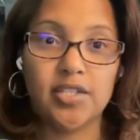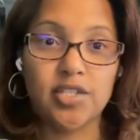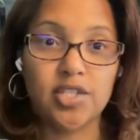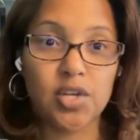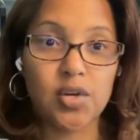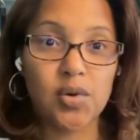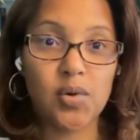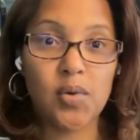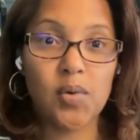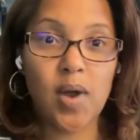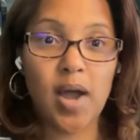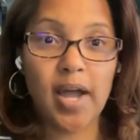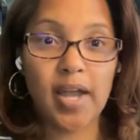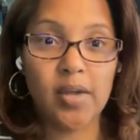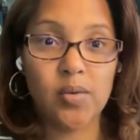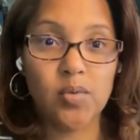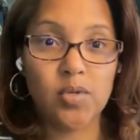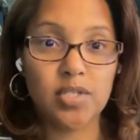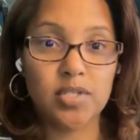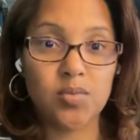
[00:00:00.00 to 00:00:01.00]
And so
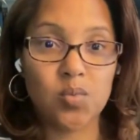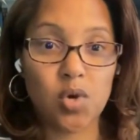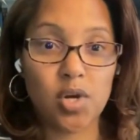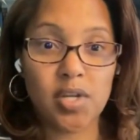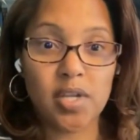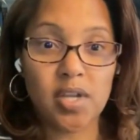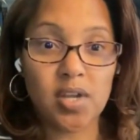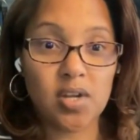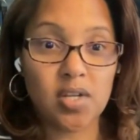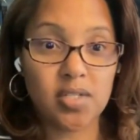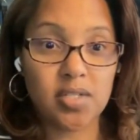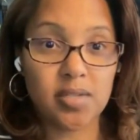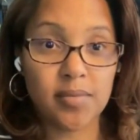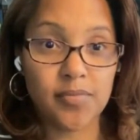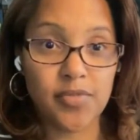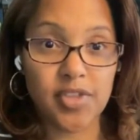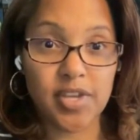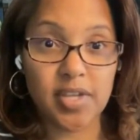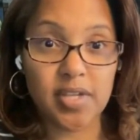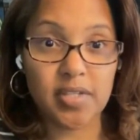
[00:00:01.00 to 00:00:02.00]
I was working on
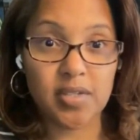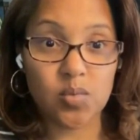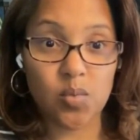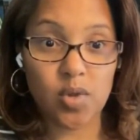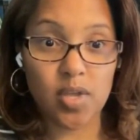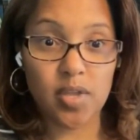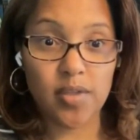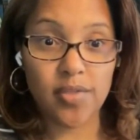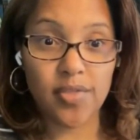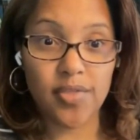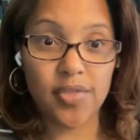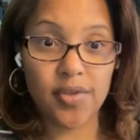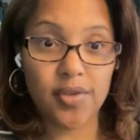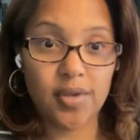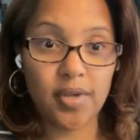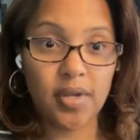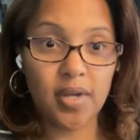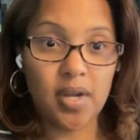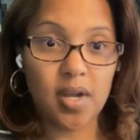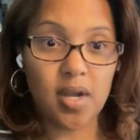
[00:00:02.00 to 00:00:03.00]
some things with
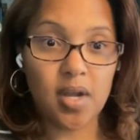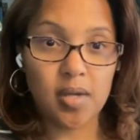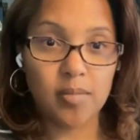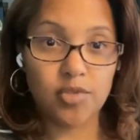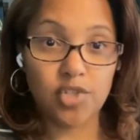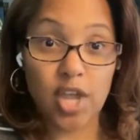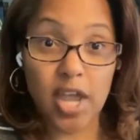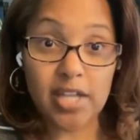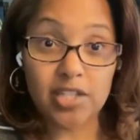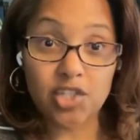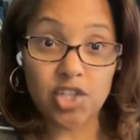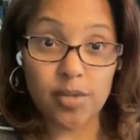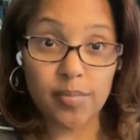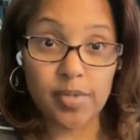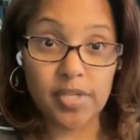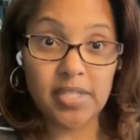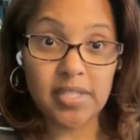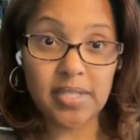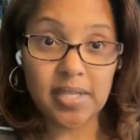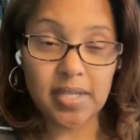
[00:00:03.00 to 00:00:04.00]

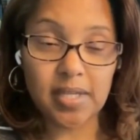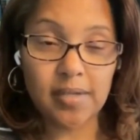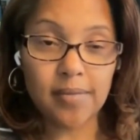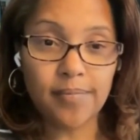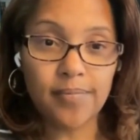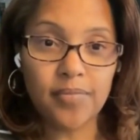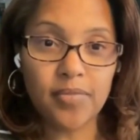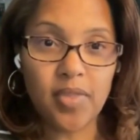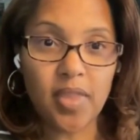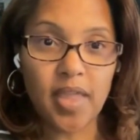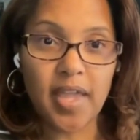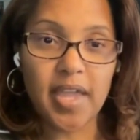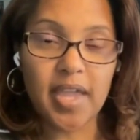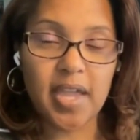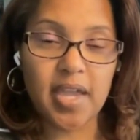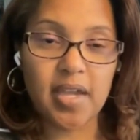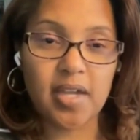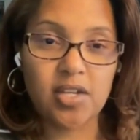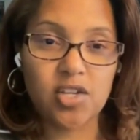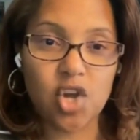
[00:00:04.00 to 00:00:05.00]
ChatGPT
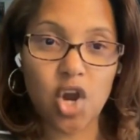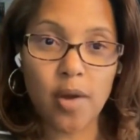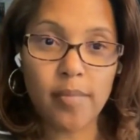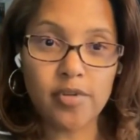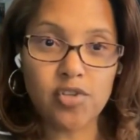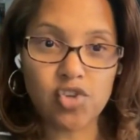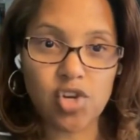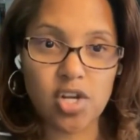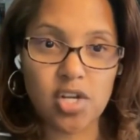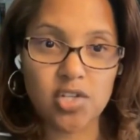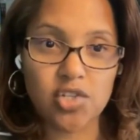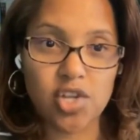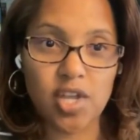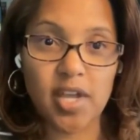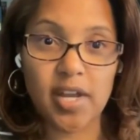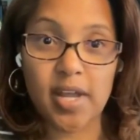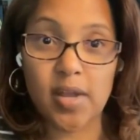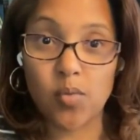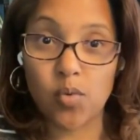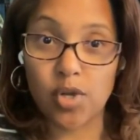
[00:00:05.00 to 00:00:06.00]
and arbitrage,
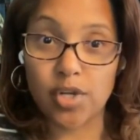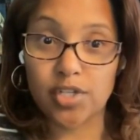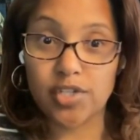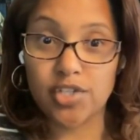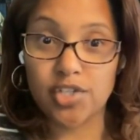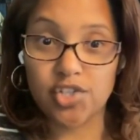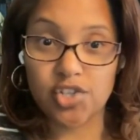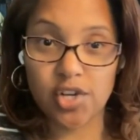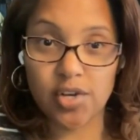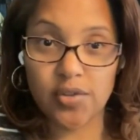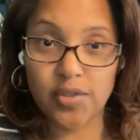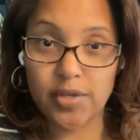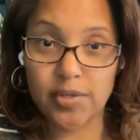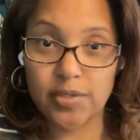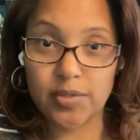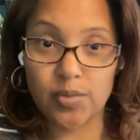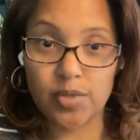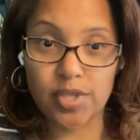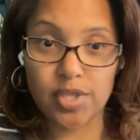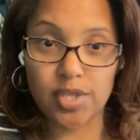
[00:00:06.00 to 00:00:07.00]
and I wanted to share
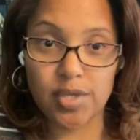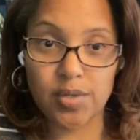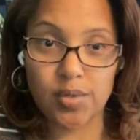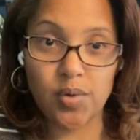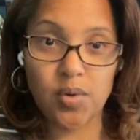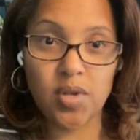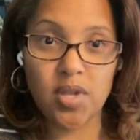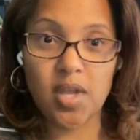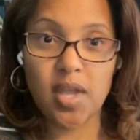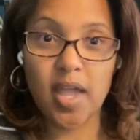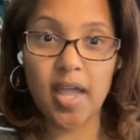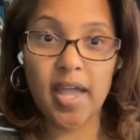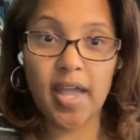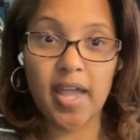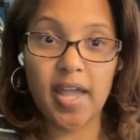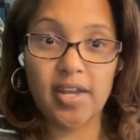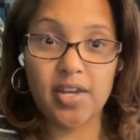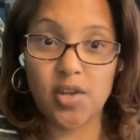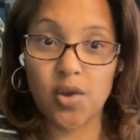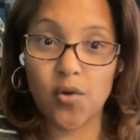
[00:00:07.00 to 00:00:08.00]
those with you.
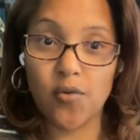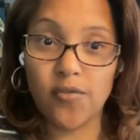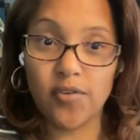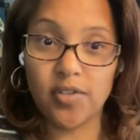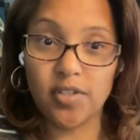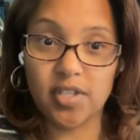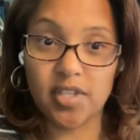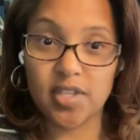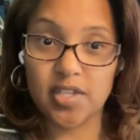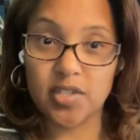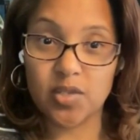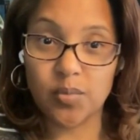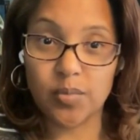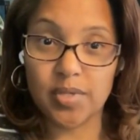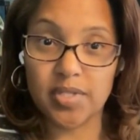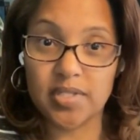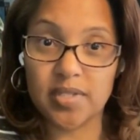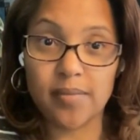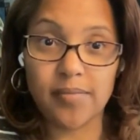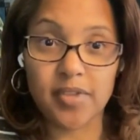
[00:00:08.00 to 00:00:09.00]
And hopefully this
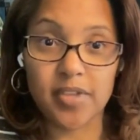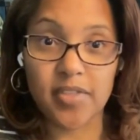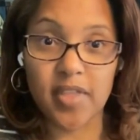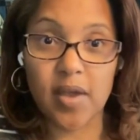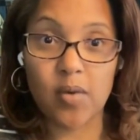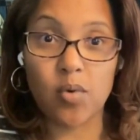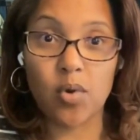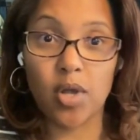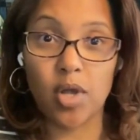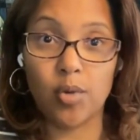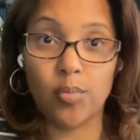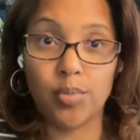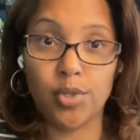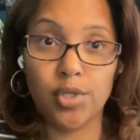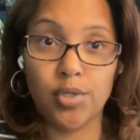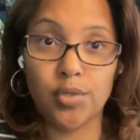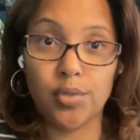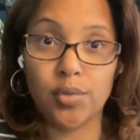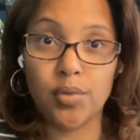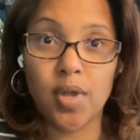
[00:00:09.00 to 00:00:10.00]
will be something that will
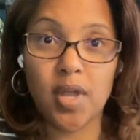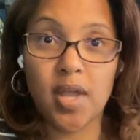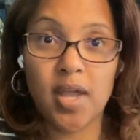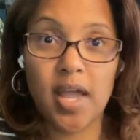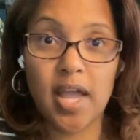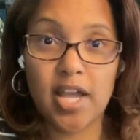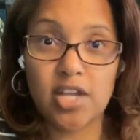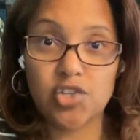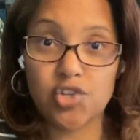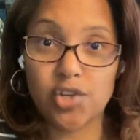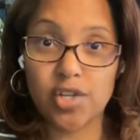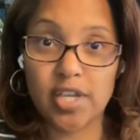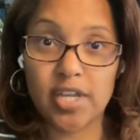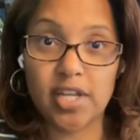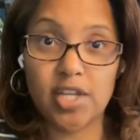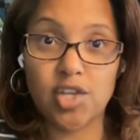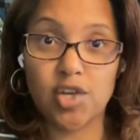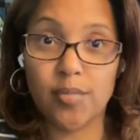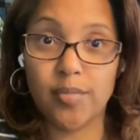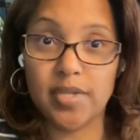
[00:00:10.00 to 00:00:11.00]
help you as you're
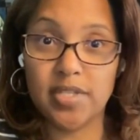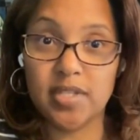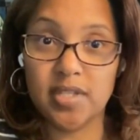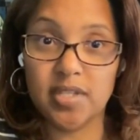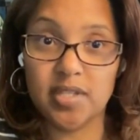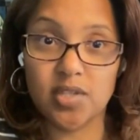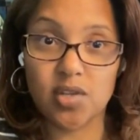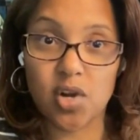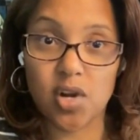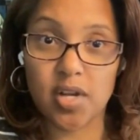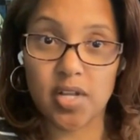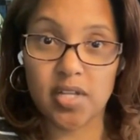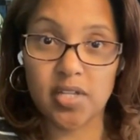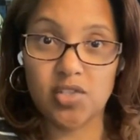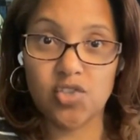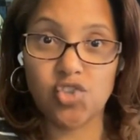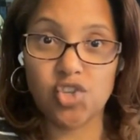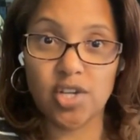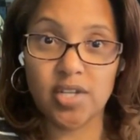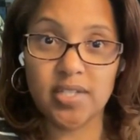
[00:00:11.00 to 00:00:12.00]
getting your business
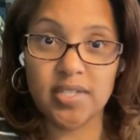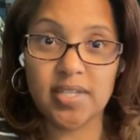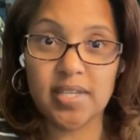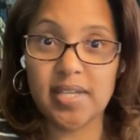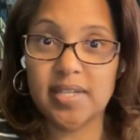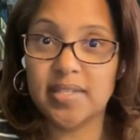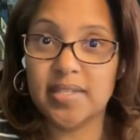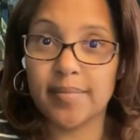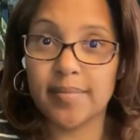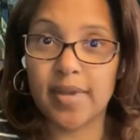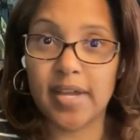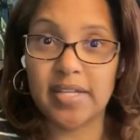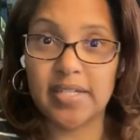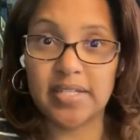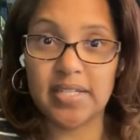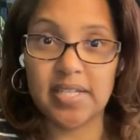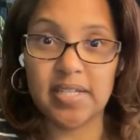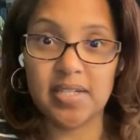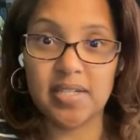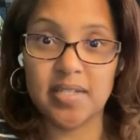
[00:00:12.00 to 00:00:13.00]
started, just to get some
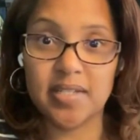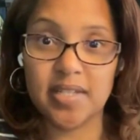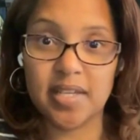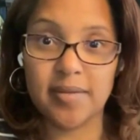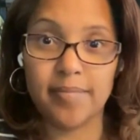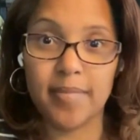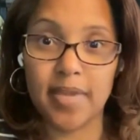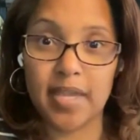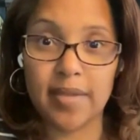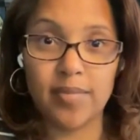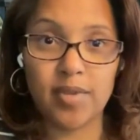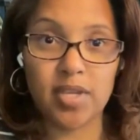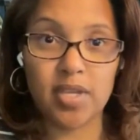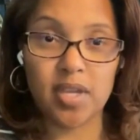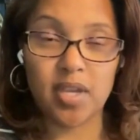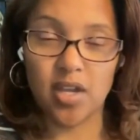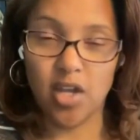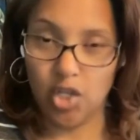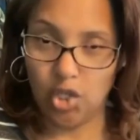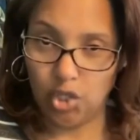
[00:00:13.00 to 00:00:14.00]
ideas and
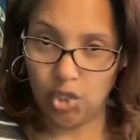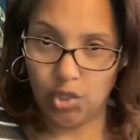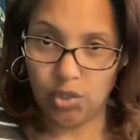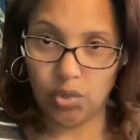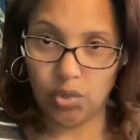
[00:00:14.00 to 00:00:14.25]
maybe a